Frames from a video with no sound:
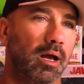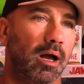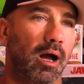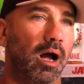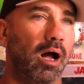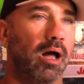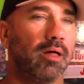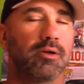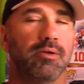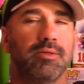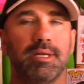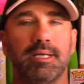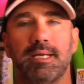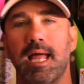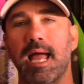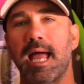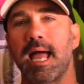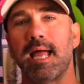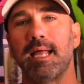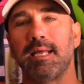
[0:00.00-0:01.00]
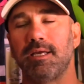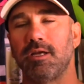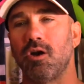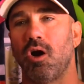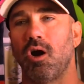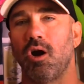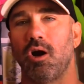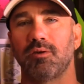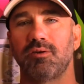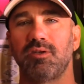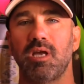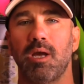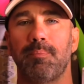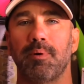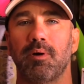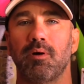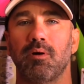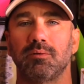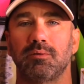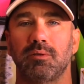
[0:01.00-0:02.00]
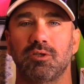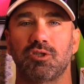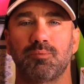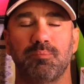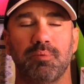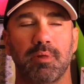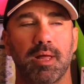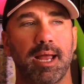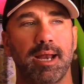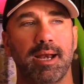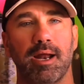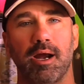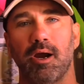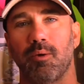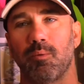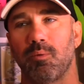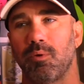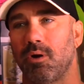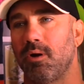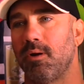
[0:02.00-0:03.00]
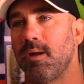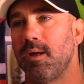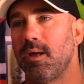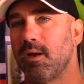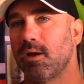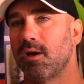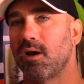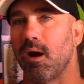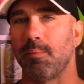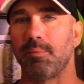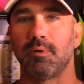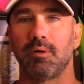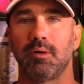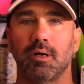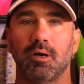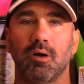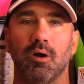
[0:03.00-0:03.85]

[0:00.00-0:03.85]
other than that, you know, our typical display there were a couple of the